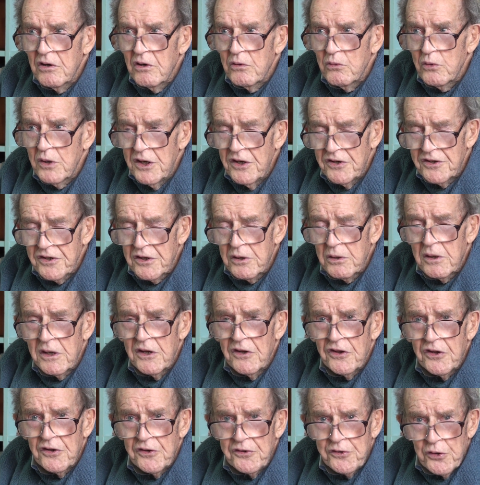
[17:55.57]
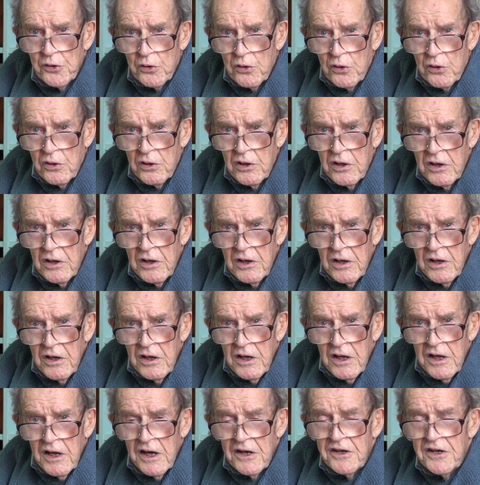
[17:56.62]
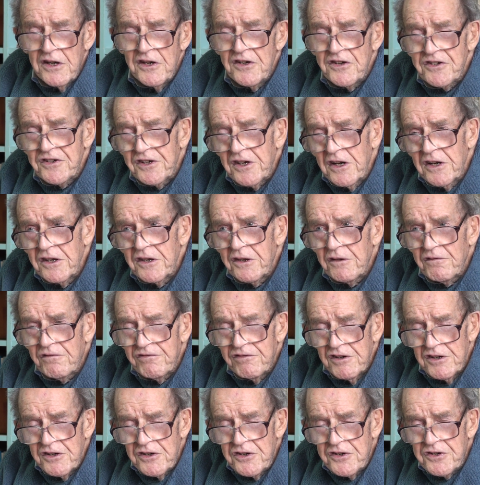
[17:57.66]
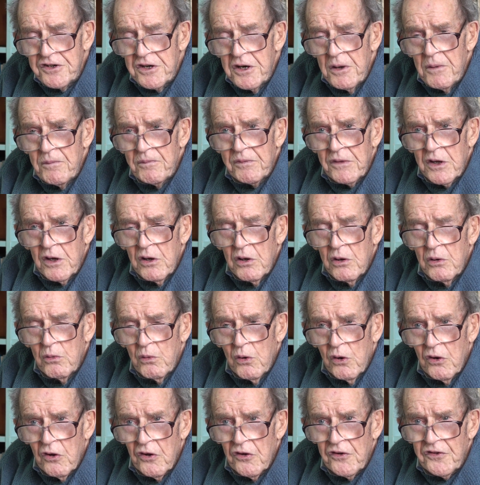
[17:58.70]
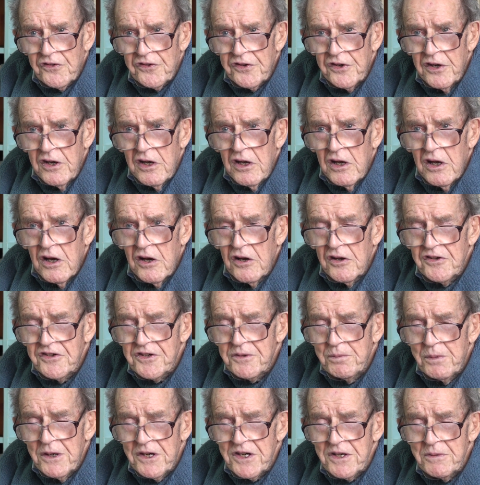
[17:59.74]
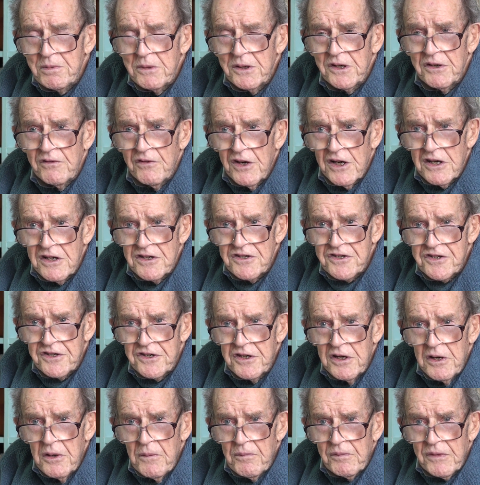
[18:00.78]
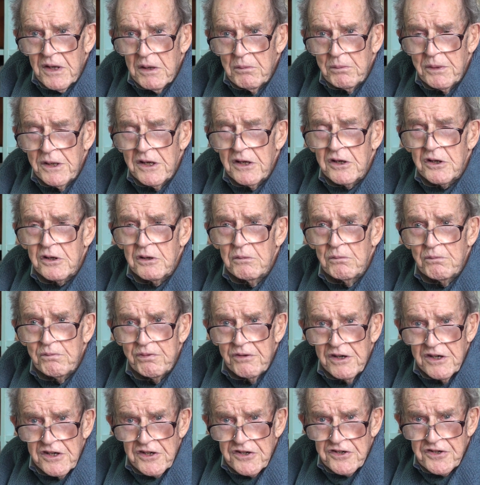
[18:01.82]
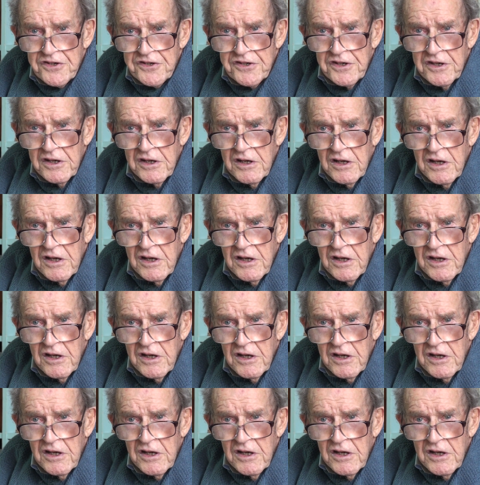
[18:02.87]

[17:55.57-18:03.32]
window in the door, and inside the fridge was a specimen of ice being compressed.